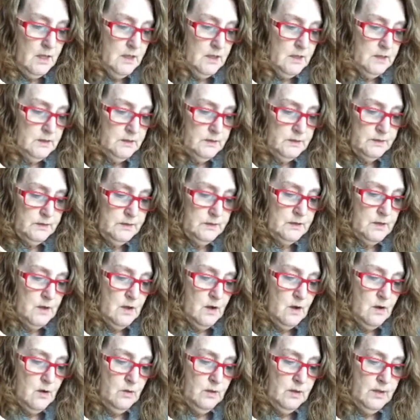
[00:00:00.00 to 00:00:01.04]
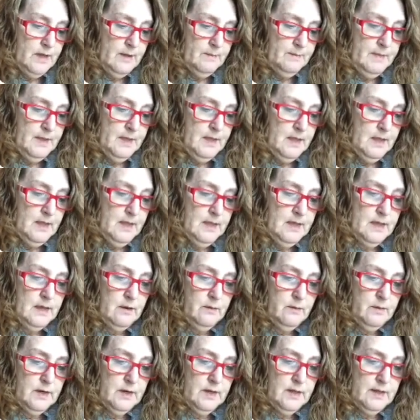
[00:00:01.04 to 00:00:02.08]
So let me get
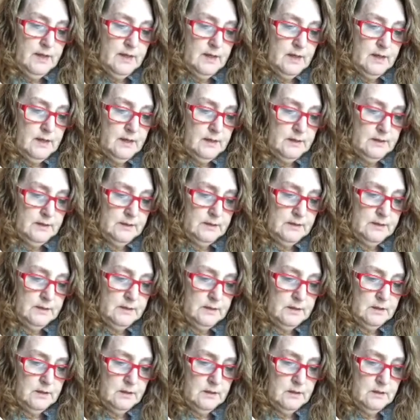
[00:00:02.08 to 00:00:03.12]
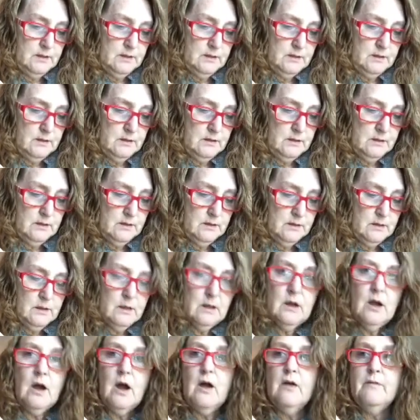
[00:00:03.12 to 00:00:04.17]
rid of this
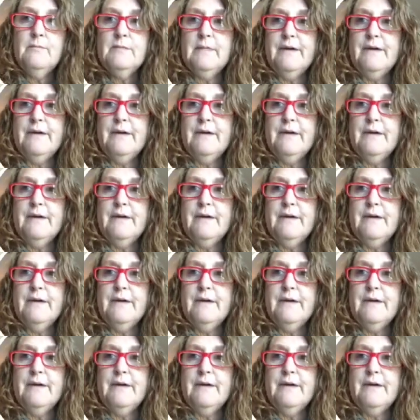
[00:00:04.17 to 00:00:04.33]
off my